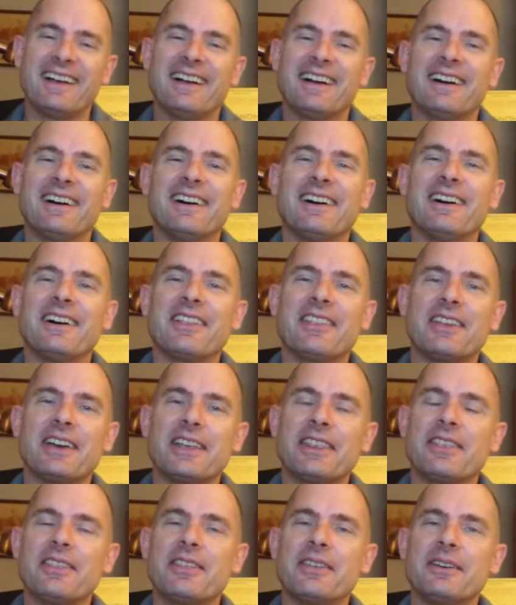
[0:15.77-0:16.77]

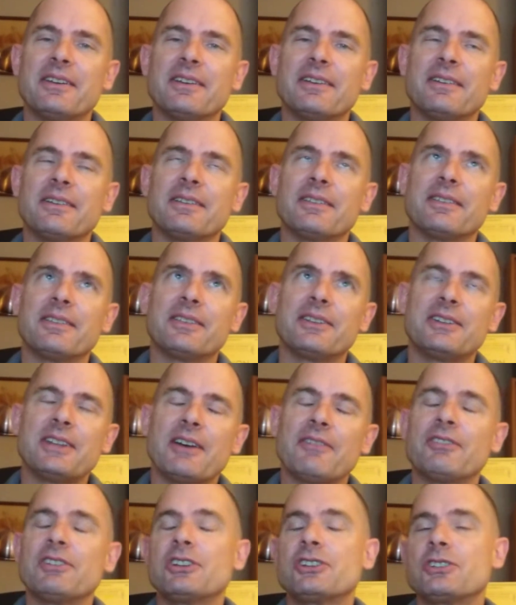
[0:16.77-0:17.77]
that the
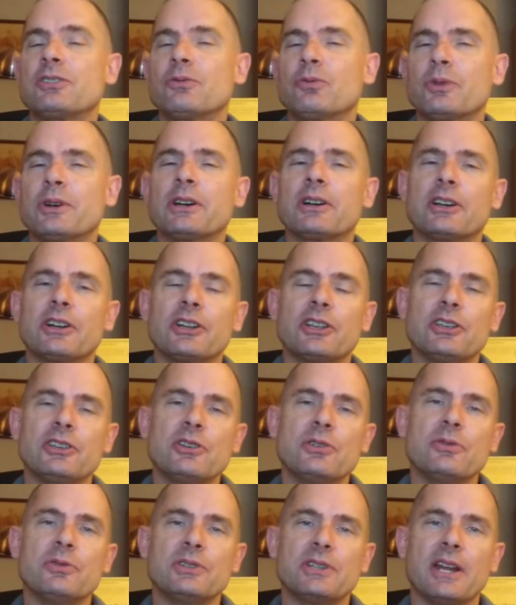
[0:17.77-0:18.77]
definition we're going to
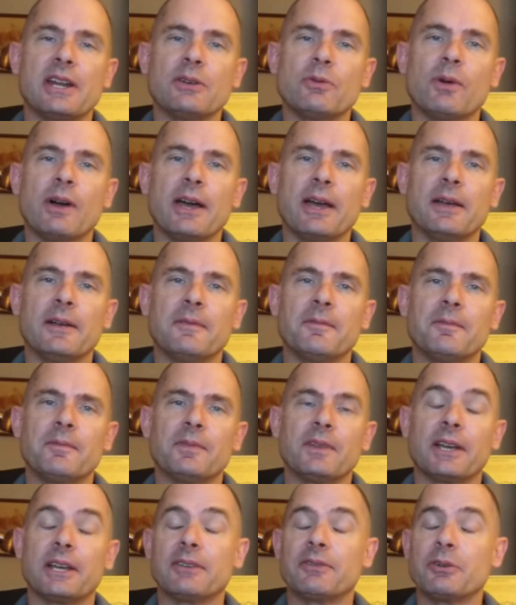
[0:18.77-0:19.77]
use anyway,
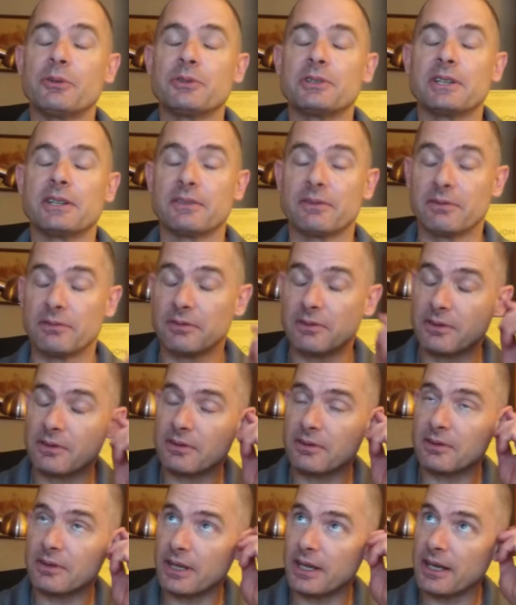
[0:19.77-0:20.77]
like if it was
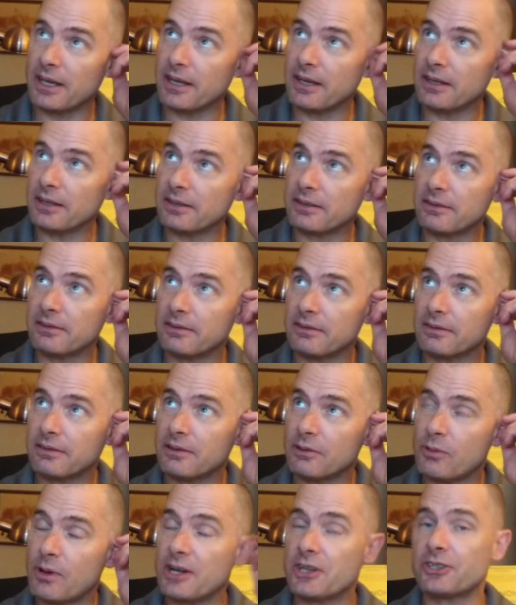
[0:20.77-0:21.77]
a
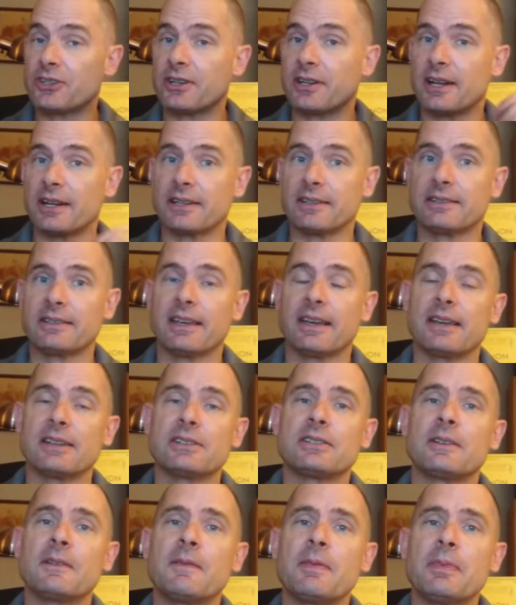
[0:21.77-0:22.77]
question on a
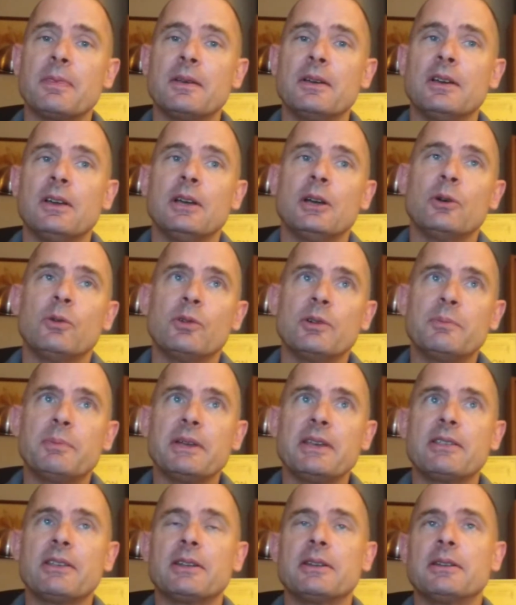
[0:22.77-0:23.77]
test, would
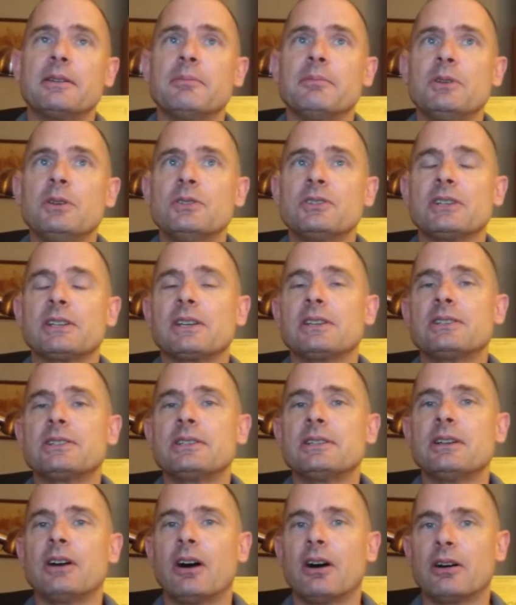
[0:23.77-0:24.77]
be that music is
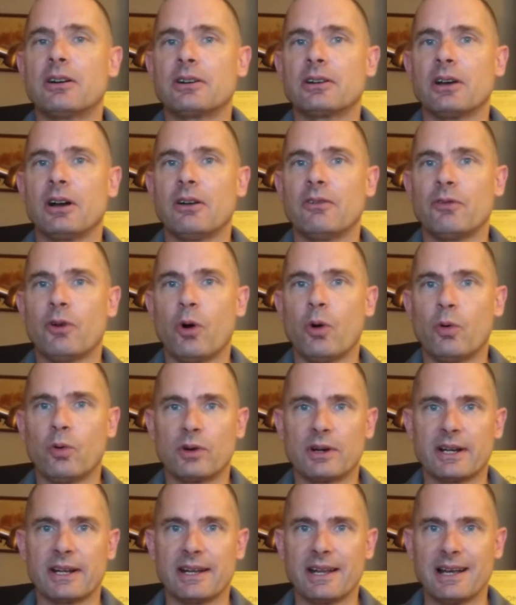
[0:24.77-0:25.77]
the art of
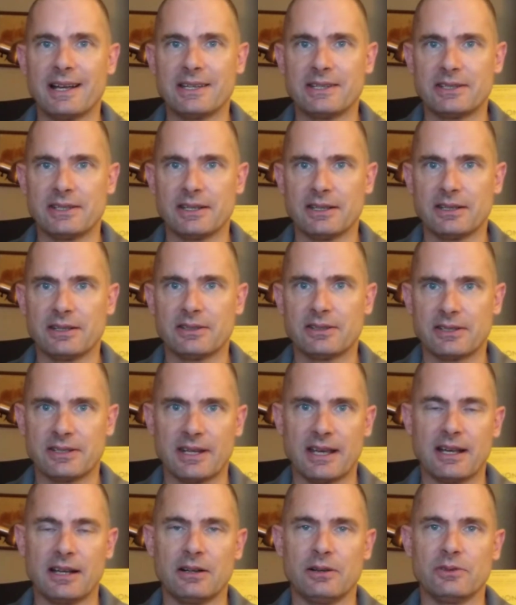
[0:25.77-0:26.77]
organizing
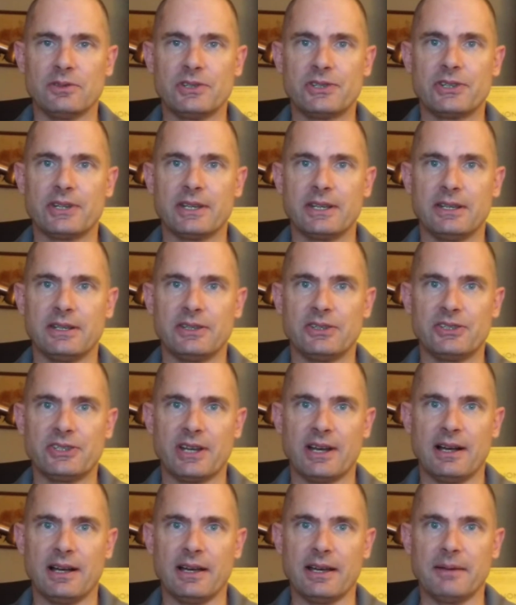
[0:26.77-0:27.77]
sounds in
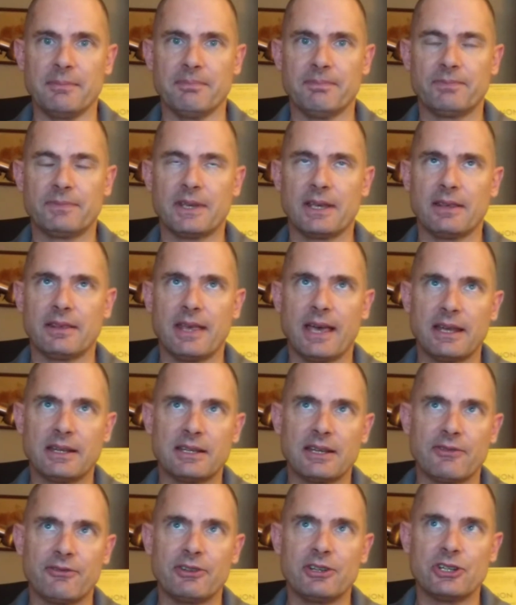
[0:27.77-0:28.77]
time. And that
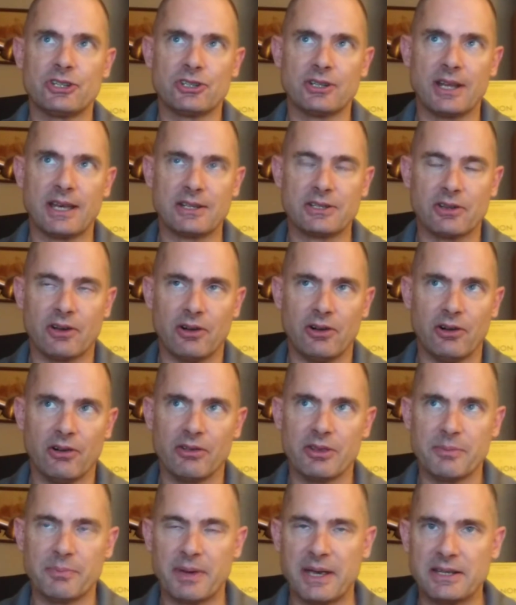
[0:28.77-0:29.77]
definition has all
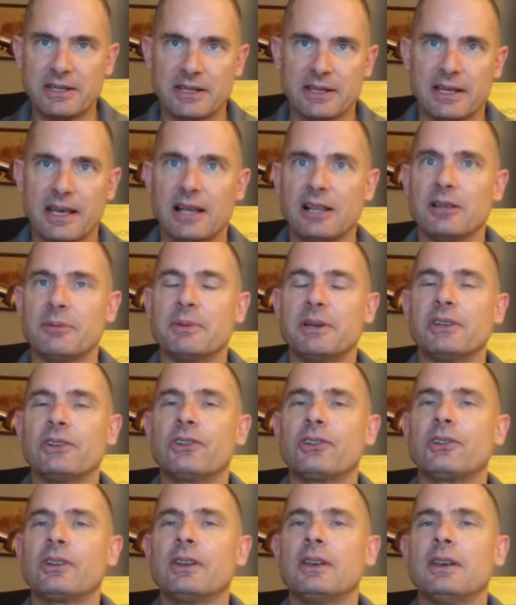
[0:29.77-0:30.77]
the basic
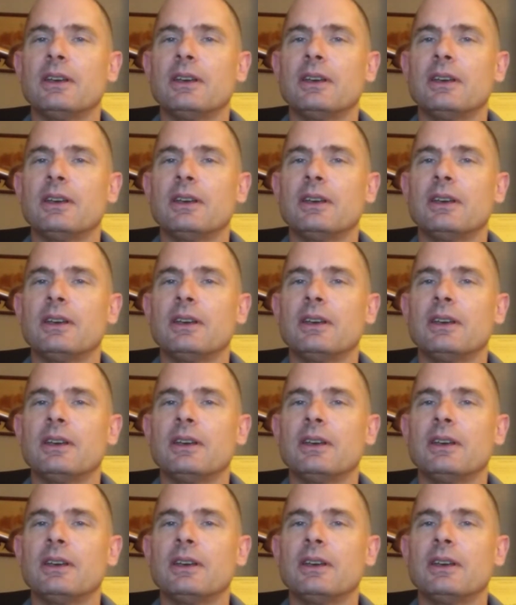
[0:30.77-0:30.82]
elements,